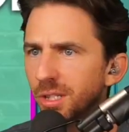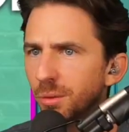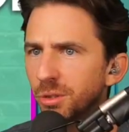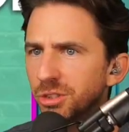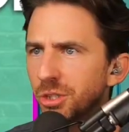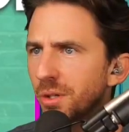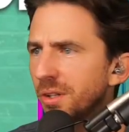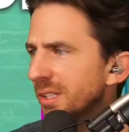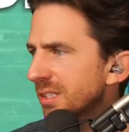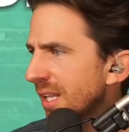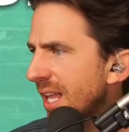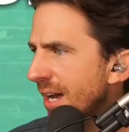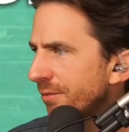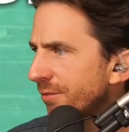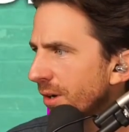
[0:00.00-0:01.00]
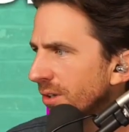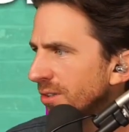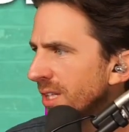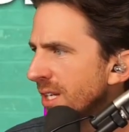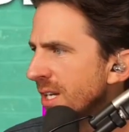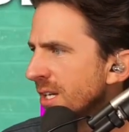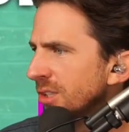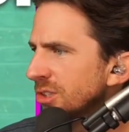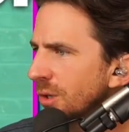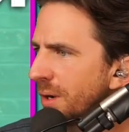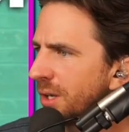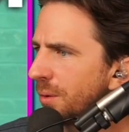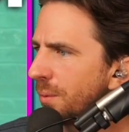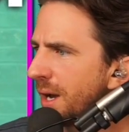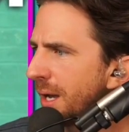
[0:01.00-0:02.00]
here. We're shooting this live, folks. So
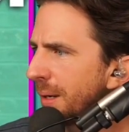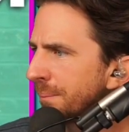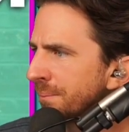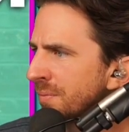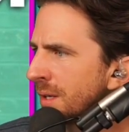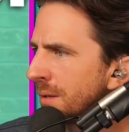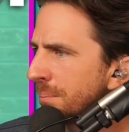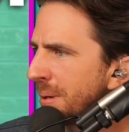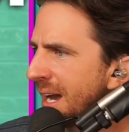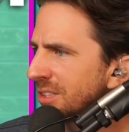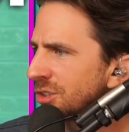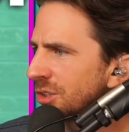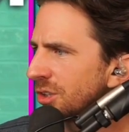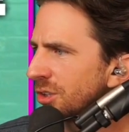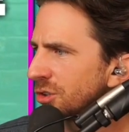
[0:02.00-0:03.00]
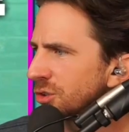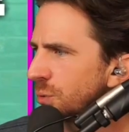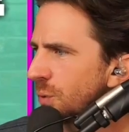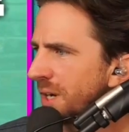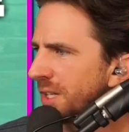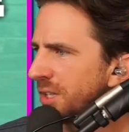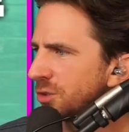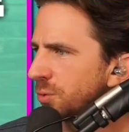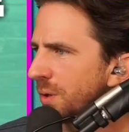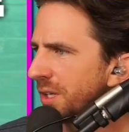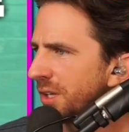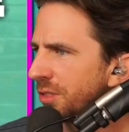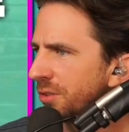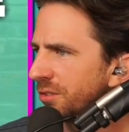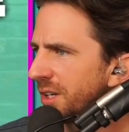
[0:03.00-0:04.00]
anyway, Bachelor
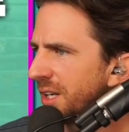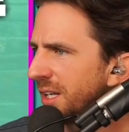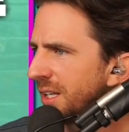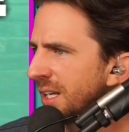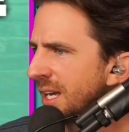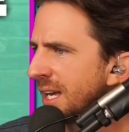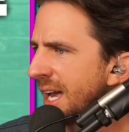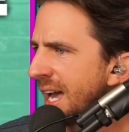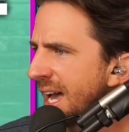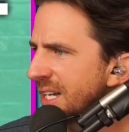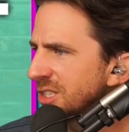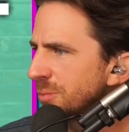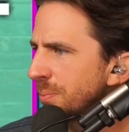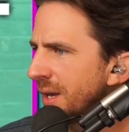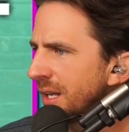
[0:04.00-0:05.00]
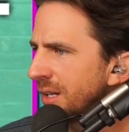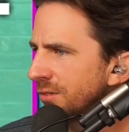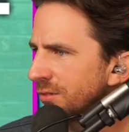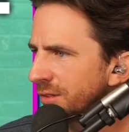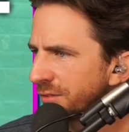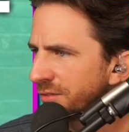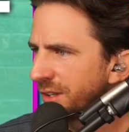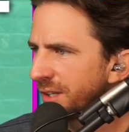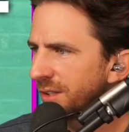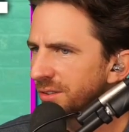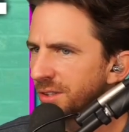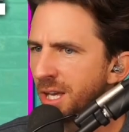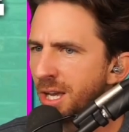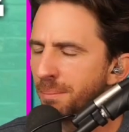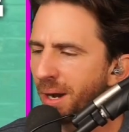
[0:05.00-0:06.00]
2023 has been
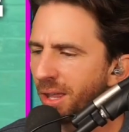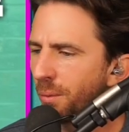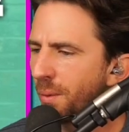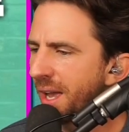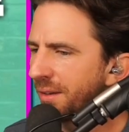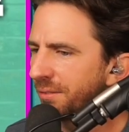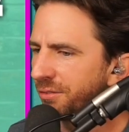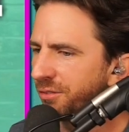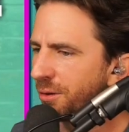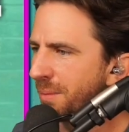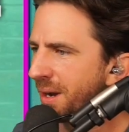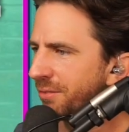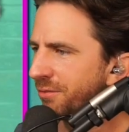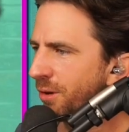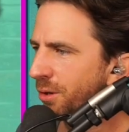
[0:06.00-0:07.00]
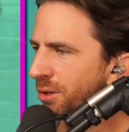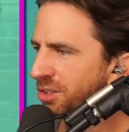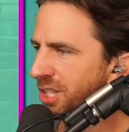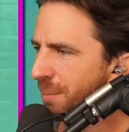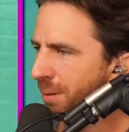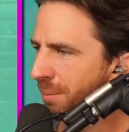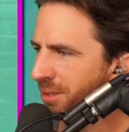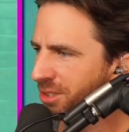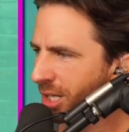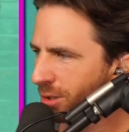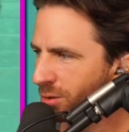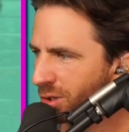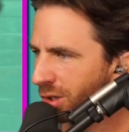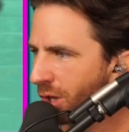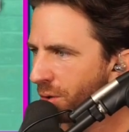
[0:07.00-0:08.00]
revealed. By the way, for my Photoshop image, I
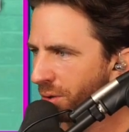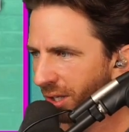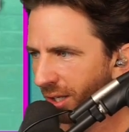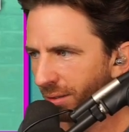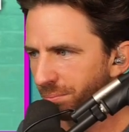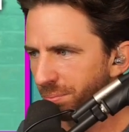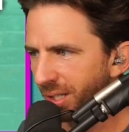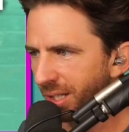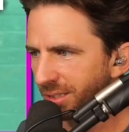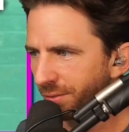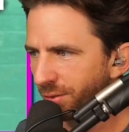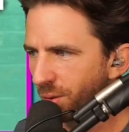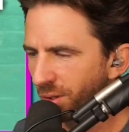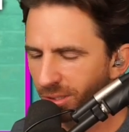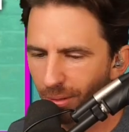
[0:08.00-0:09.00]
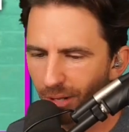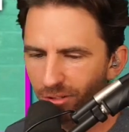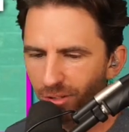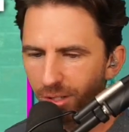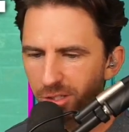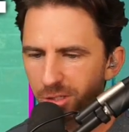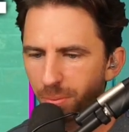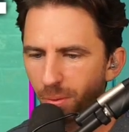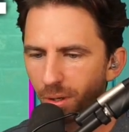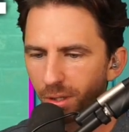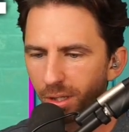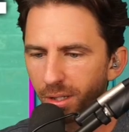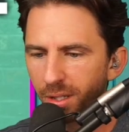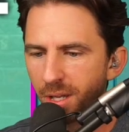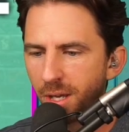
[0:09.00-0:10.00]
use Logan because, of course, I'm not trying to
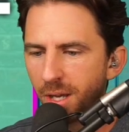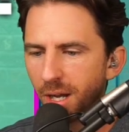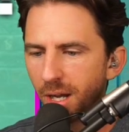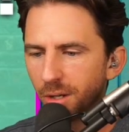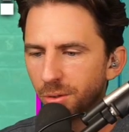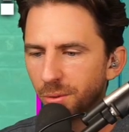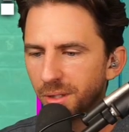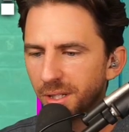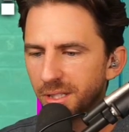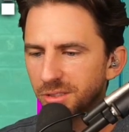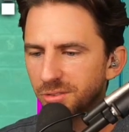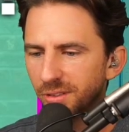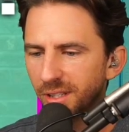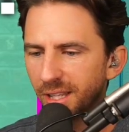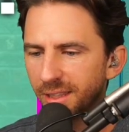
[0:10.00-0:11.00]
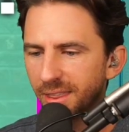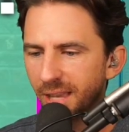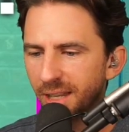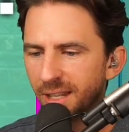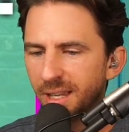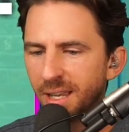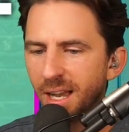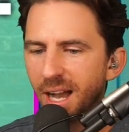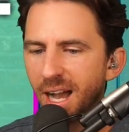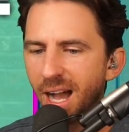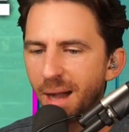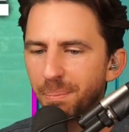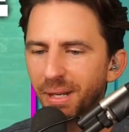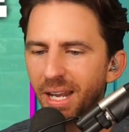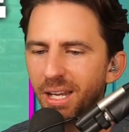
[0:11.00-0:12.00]
spoil it uh, who it is like that.
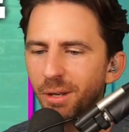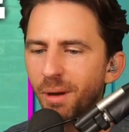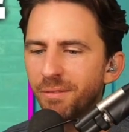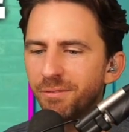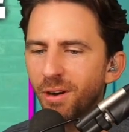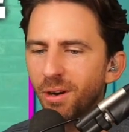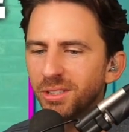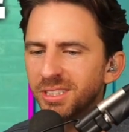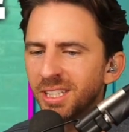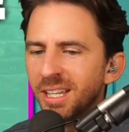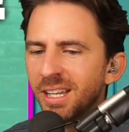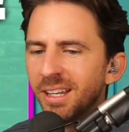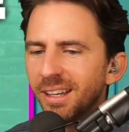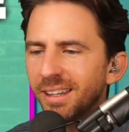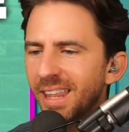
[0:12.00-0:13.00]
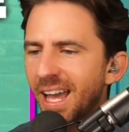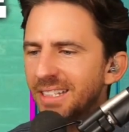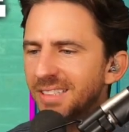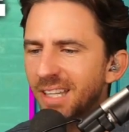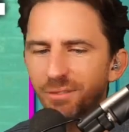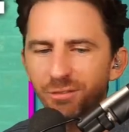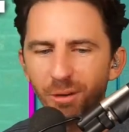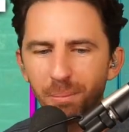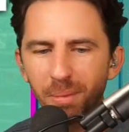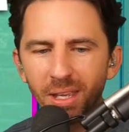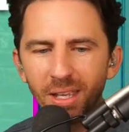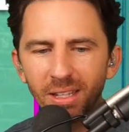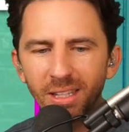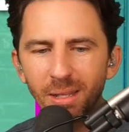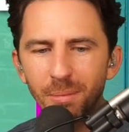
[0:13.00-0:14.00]
Uh, but anyway, folks that's it for
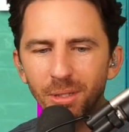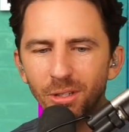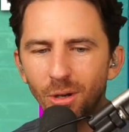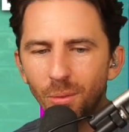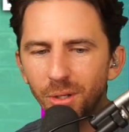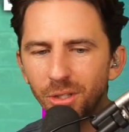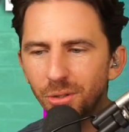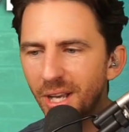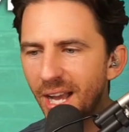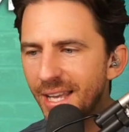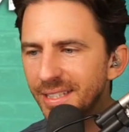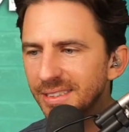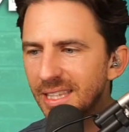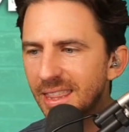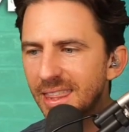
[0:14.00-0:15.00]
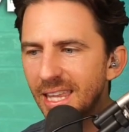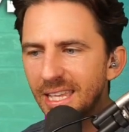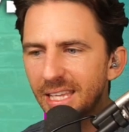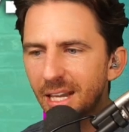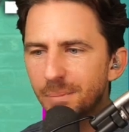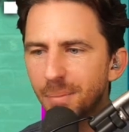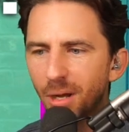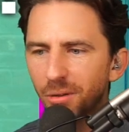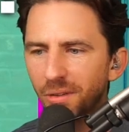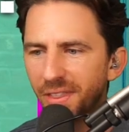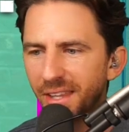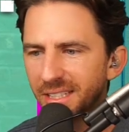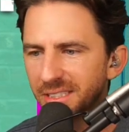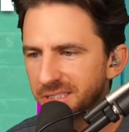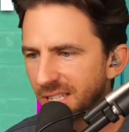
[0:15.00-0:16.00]
me. Let me know what you guys think about
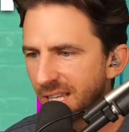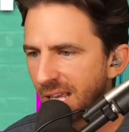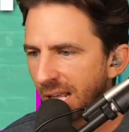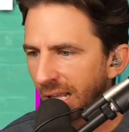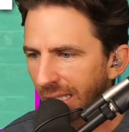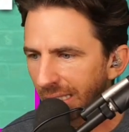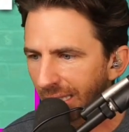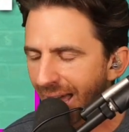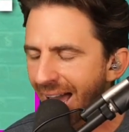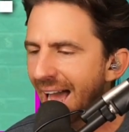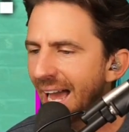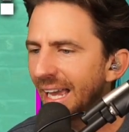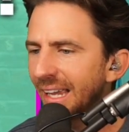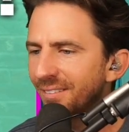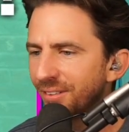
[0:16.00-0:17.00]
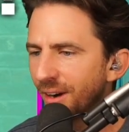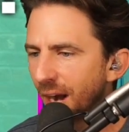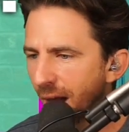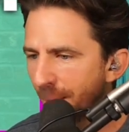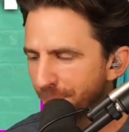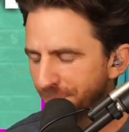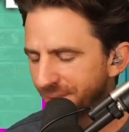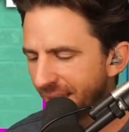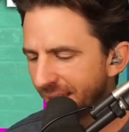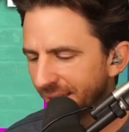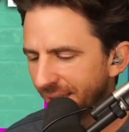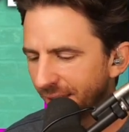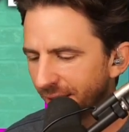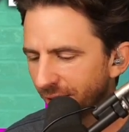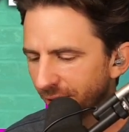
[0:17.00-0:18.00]
this live update
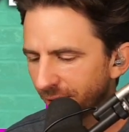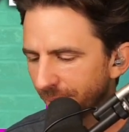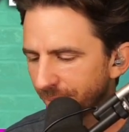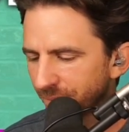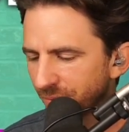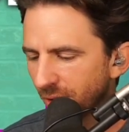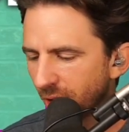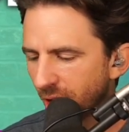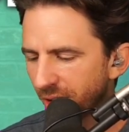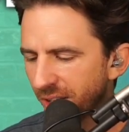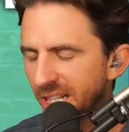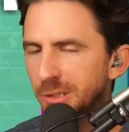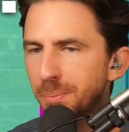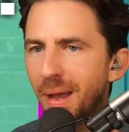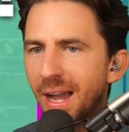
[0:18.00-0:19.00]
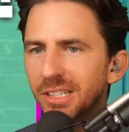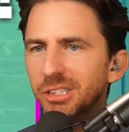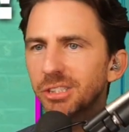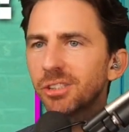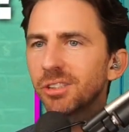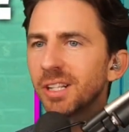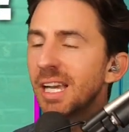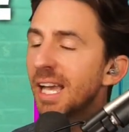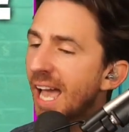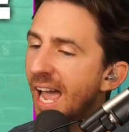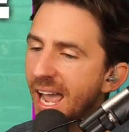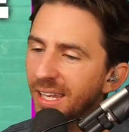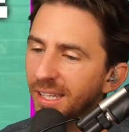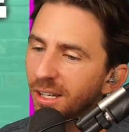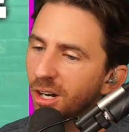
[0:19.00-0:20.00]
here. Our next bachelor.
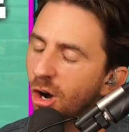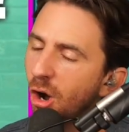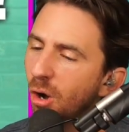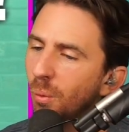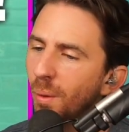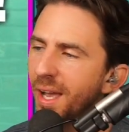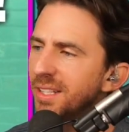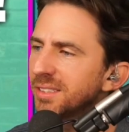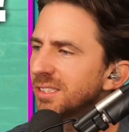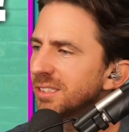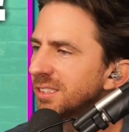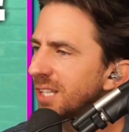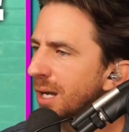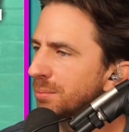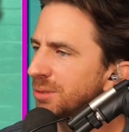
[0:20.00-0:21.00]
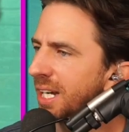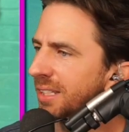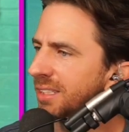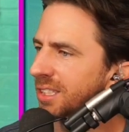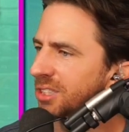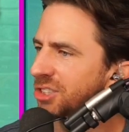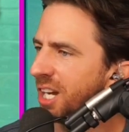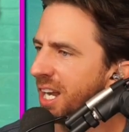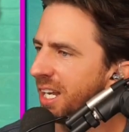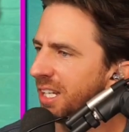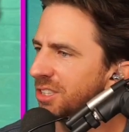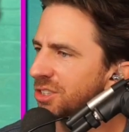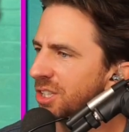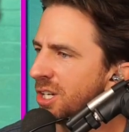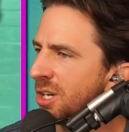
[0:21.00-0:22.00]
Hey, always subject to
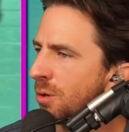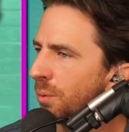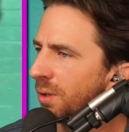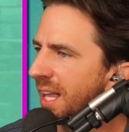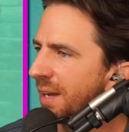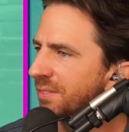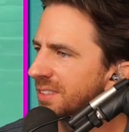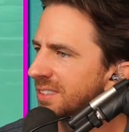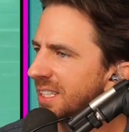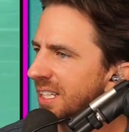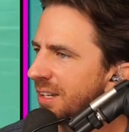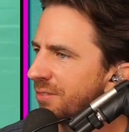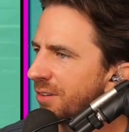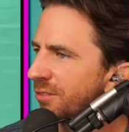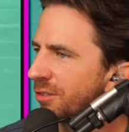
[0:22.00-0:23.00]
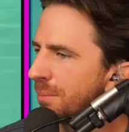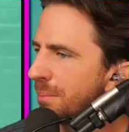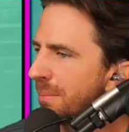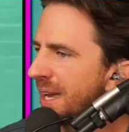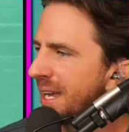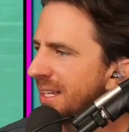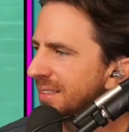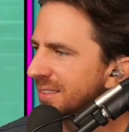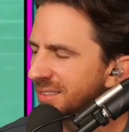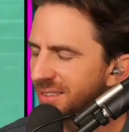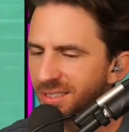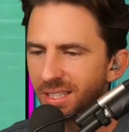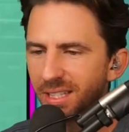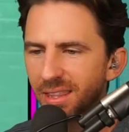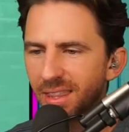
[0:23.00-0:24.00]
change. We'll have to see if it
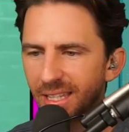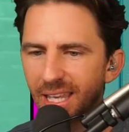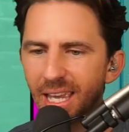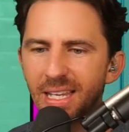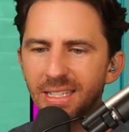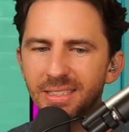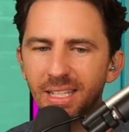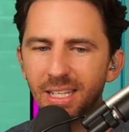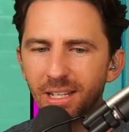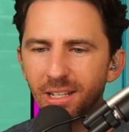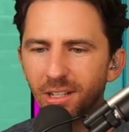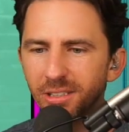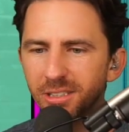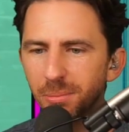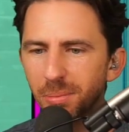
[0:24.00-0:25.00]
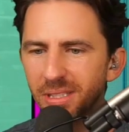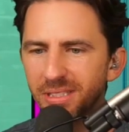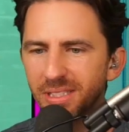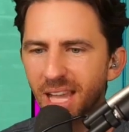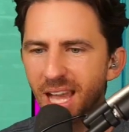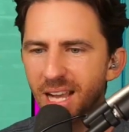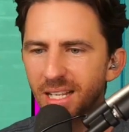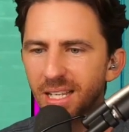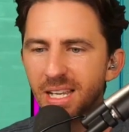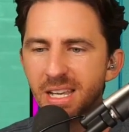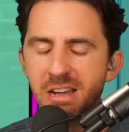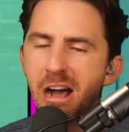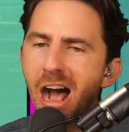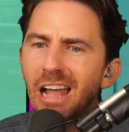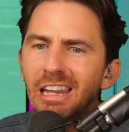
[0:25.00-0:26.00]
remains the case here to be Zach.
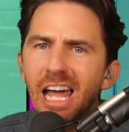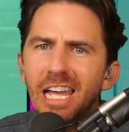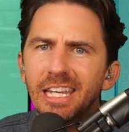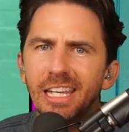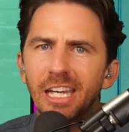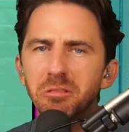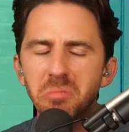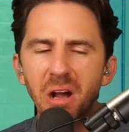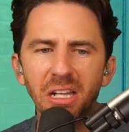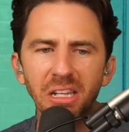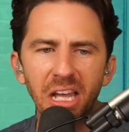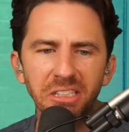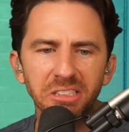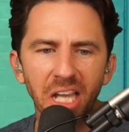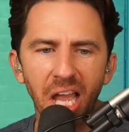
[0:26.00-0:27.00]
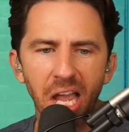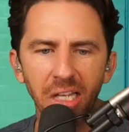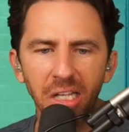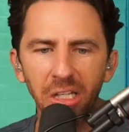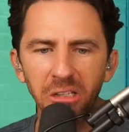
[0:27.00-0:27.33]
I like it. I like Zach.